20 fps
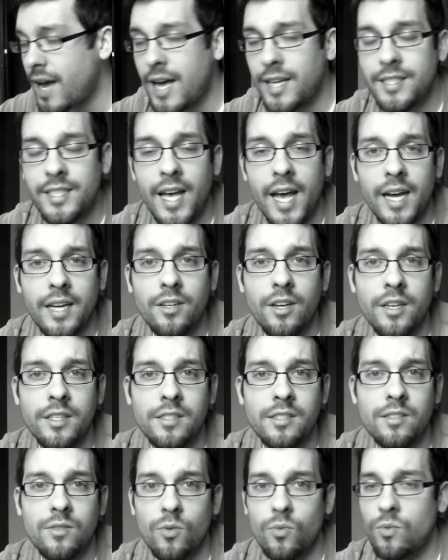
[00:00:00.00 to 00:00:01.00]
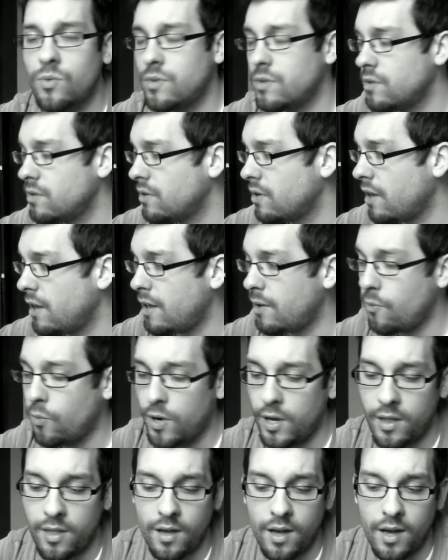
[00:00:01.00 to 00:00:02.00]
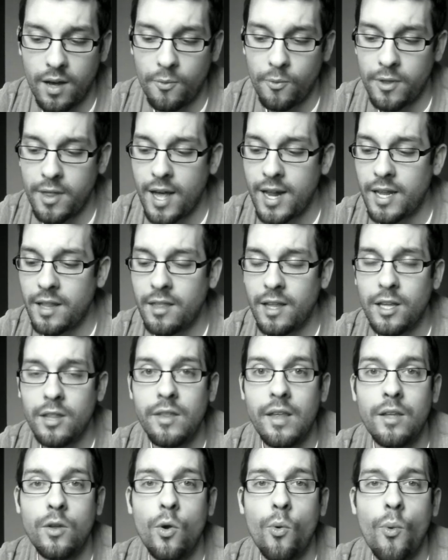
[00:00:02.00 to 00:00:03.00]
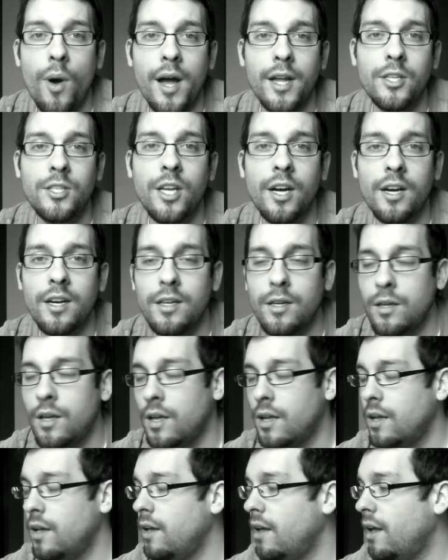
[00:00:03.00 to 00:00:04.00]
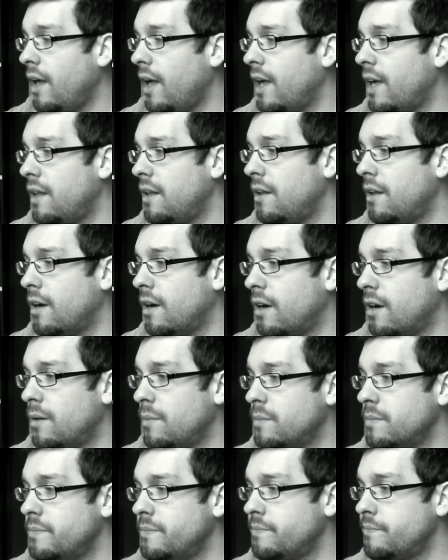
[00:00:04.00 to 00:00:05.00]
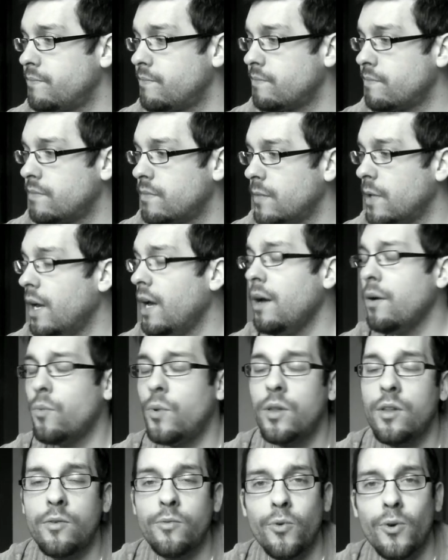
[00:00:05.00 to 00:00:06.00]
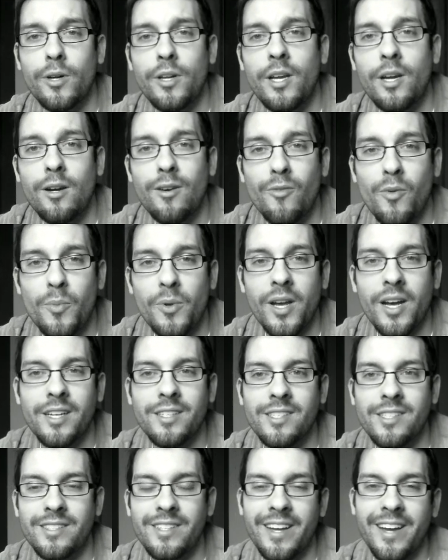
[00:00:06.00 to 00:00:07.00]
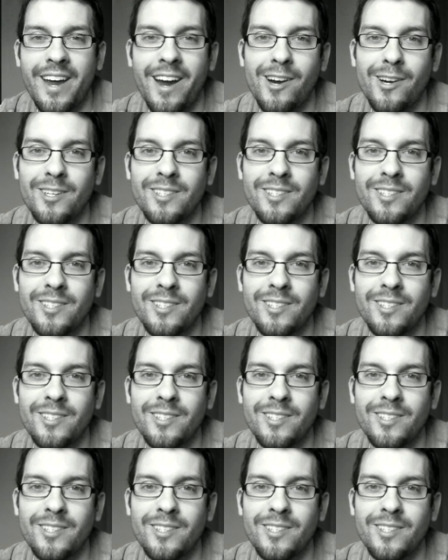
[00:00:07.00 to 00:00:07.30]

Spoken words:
contact us with anything that you want done. And yeah, we look forward to hearing from you guys. Take